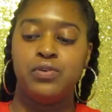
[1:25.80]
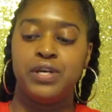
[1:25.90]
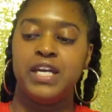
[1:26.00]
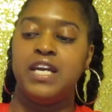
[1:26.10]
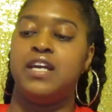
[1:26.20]

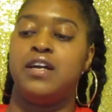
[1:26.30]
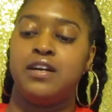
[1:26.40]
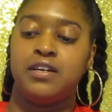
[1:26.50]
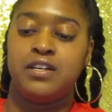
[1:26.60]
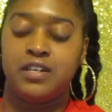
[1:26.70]
on
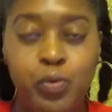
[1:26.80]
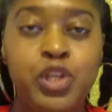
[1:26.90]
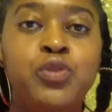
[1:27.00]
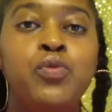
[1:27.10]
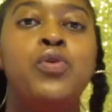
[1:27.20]
here.
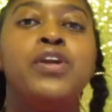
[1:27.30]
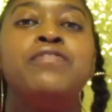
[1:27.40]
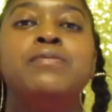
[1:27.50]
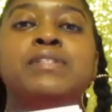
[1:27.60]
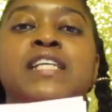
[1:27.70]
When you
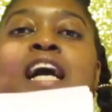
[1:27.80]
order from